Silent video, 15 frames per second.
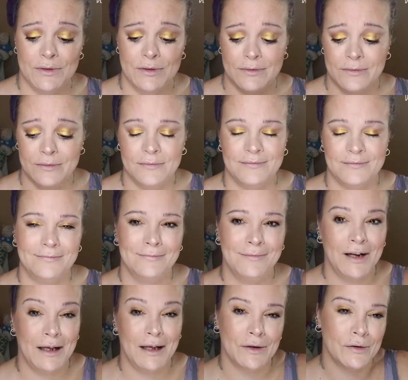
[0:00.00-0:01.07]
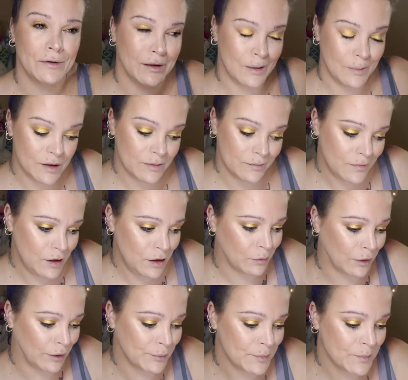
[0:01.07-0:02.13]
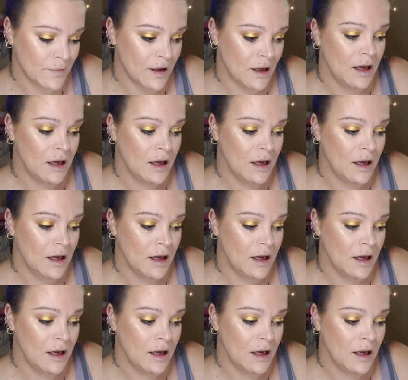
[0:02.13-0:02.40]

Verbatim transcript: nudes. Not literally, but you know.